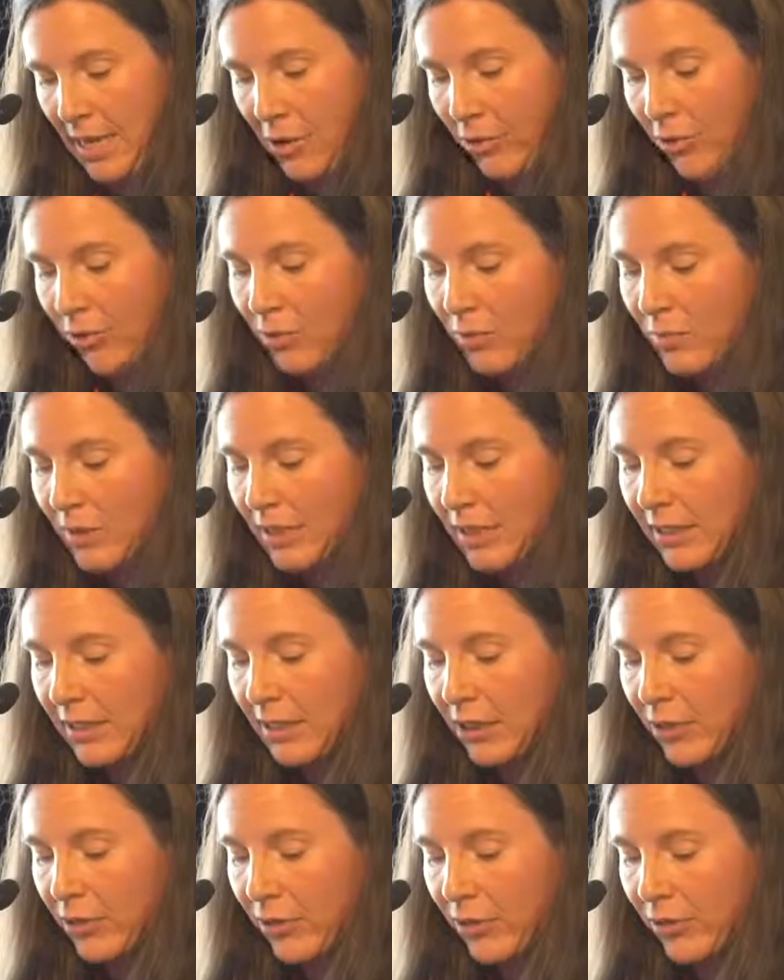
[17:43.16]
Humour can
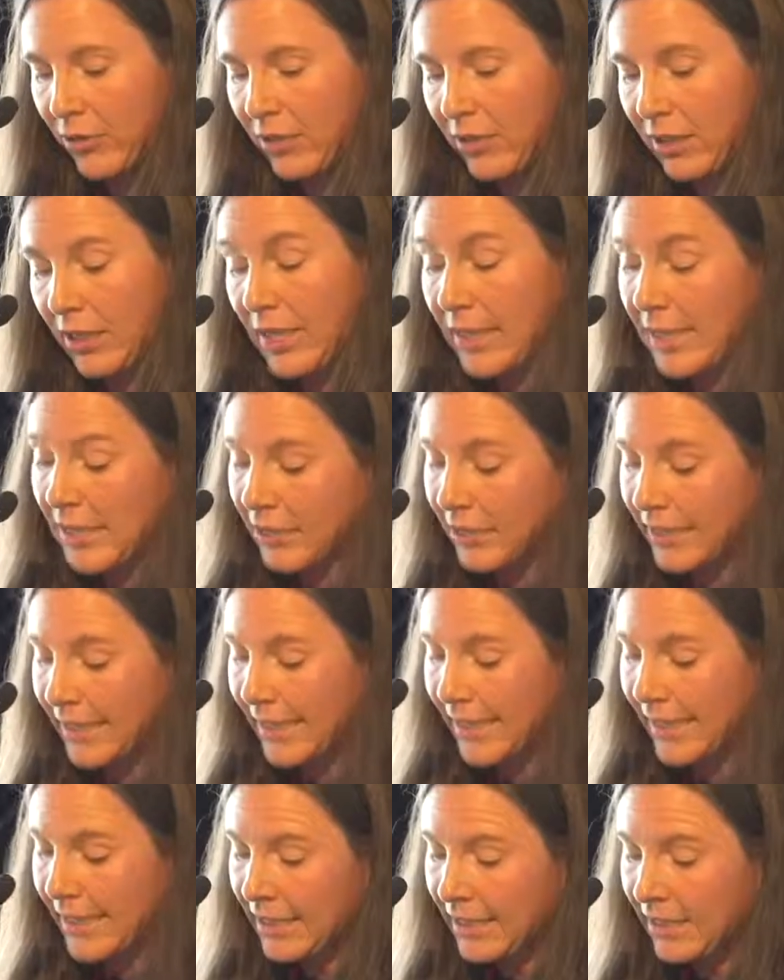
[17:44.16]
disclose the
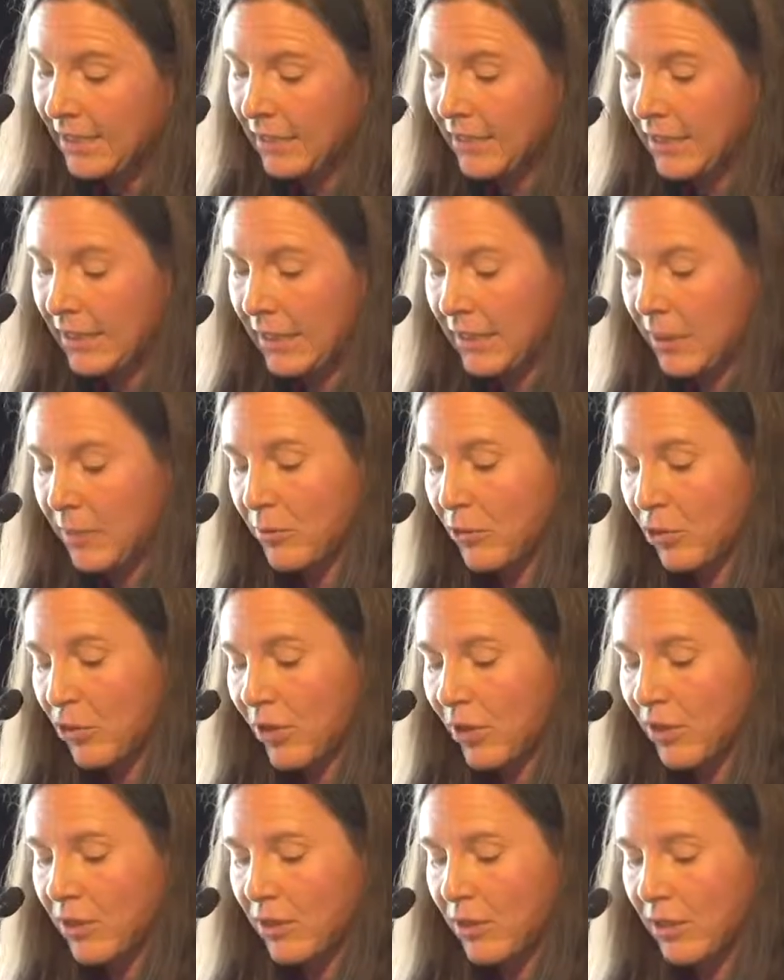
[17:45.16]
inconsistency and
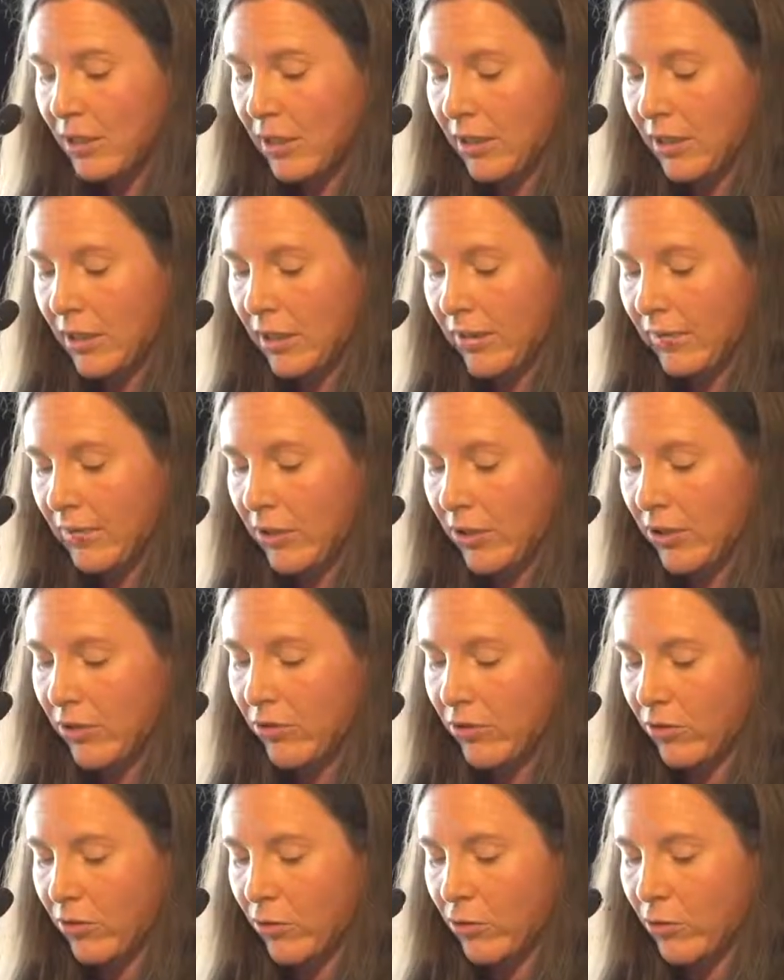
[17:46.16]
absurdities of
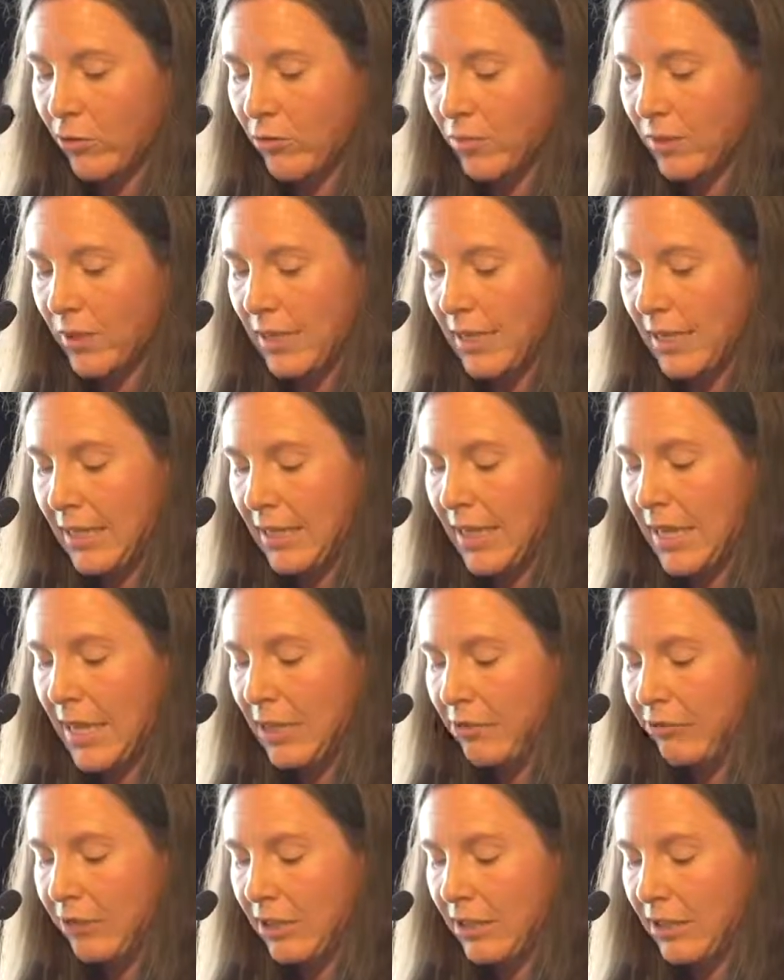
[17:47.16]
social norms and
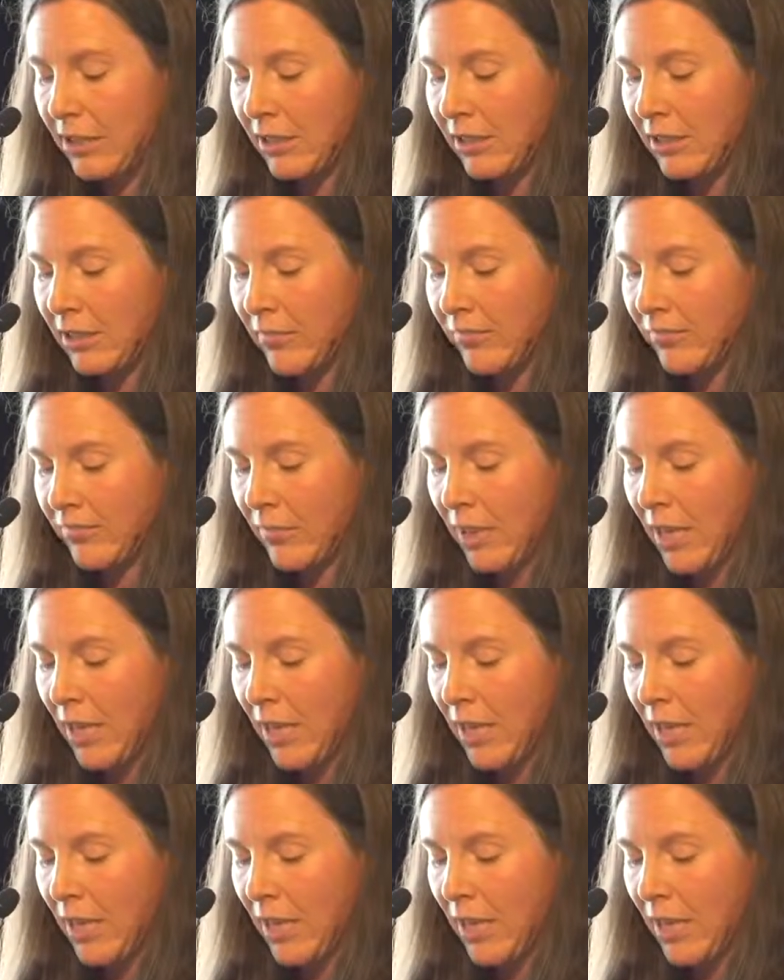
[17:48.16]
inequities.